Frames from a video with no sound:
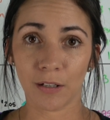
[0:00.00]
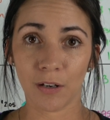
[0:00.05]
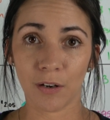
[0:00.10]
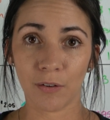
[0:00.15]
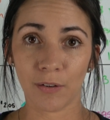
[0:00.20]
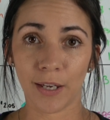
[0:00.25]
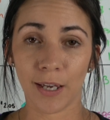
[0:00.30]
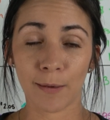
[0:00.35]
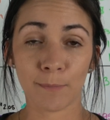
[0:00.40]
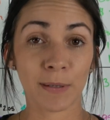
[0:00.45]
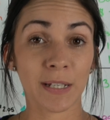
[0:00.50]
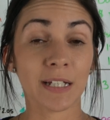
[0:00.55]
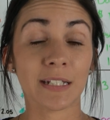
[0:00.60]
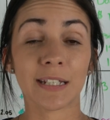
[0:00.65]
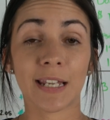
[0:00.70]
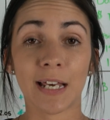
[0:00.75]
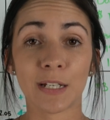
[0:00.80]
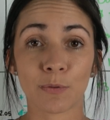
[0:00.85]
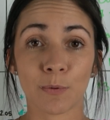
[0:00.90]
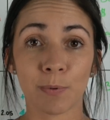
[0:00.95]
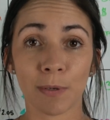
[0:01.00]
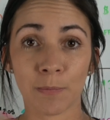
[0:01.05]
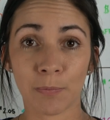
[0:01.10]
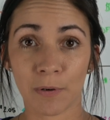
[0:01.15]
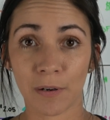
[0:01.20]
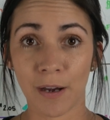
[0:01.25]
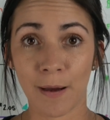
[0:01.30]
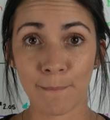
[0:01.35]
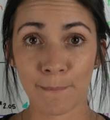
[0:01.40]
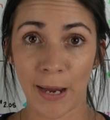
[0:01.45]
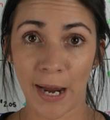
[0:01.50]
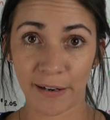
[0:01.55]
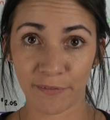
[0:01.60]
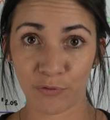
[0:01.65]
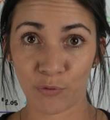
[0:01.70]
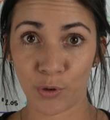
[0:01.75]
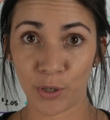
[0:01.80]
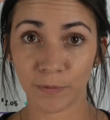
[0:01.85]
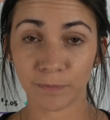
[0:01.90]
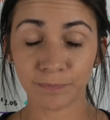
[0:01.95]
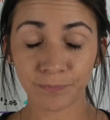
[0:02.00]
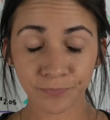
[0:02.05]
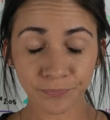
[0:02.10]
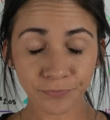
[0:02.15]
Okay? Because that's what people come back for.